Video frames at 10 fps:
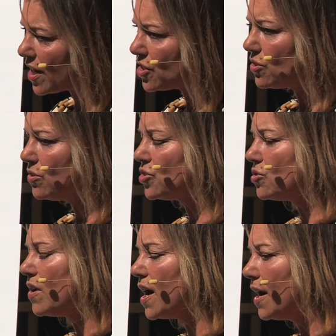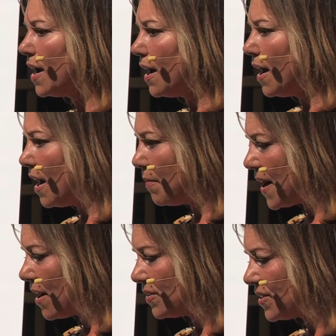Christ, Yahushua,
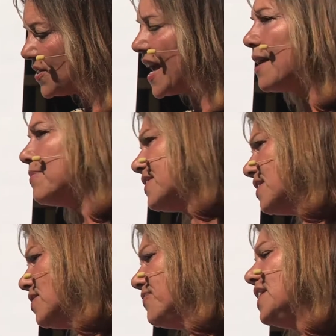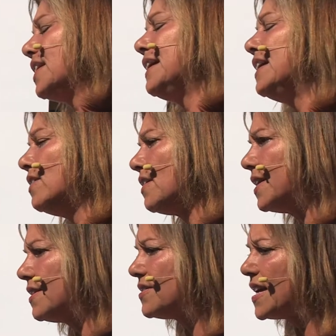about the Sabbath and if he can heal
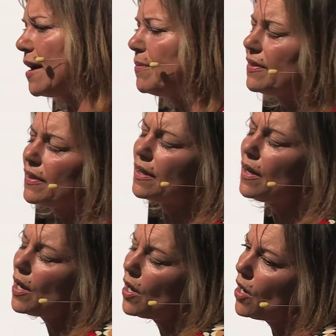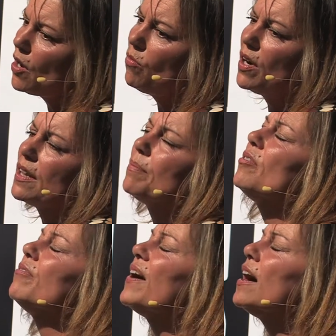on the Sabbath. And one of the
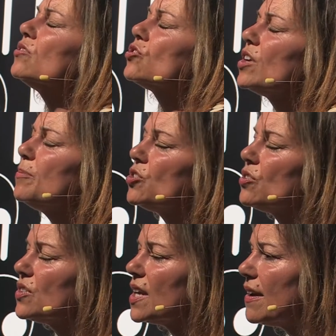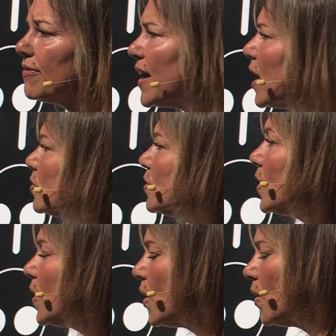profound scriptures that I found
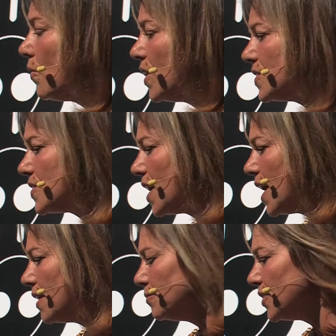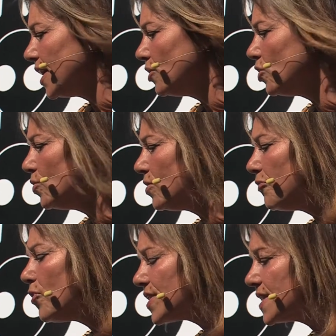was in Luke
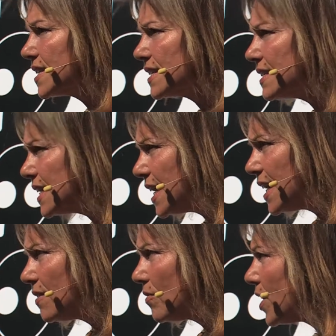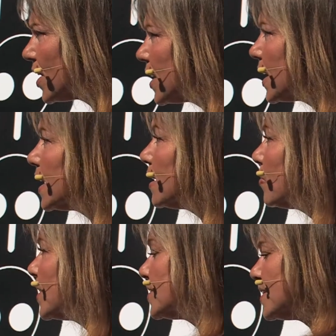4:16, where he
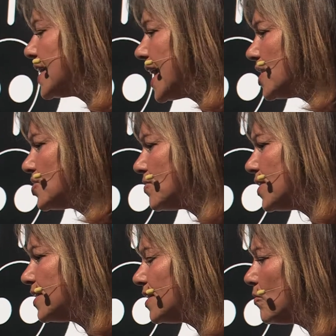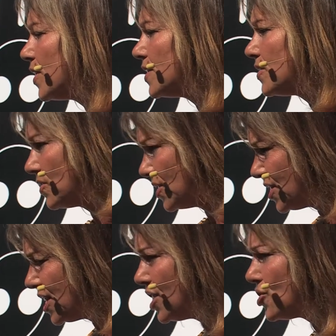went to Nazareth and went to
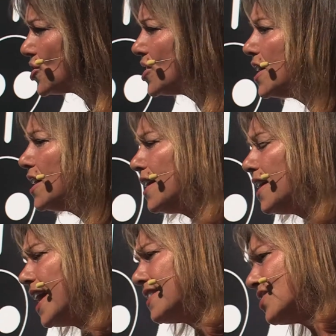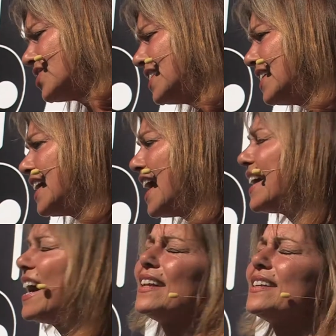teach at the
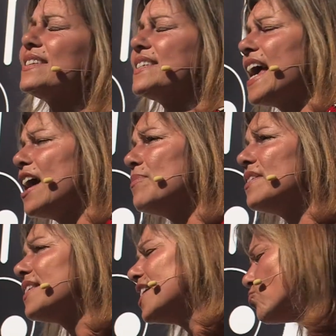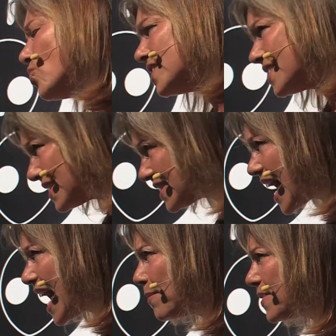synagogue on the Sabbath, as was his
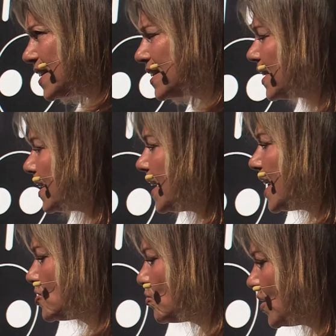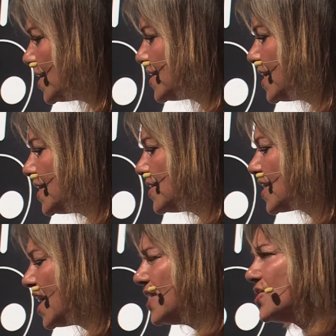habit, as was his
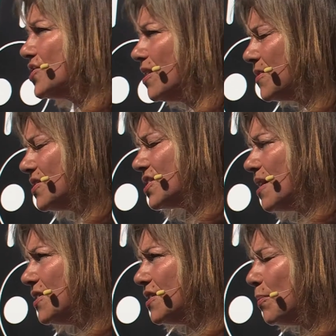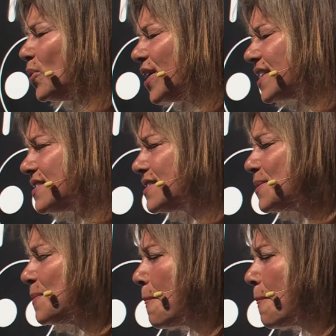custom in some of the books.